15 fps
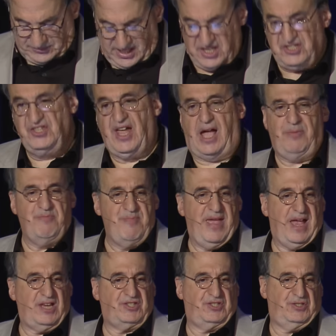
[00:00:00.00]
is not
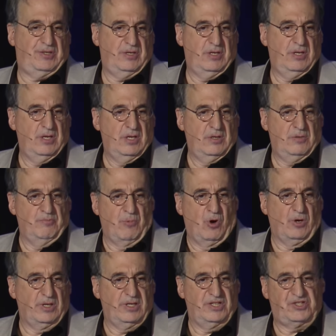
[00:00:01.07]
mass
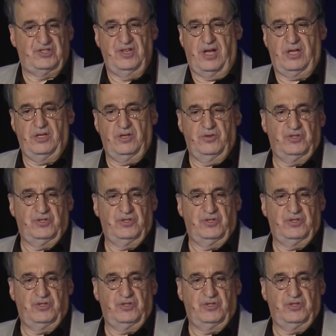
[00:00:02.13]
murder. It's not,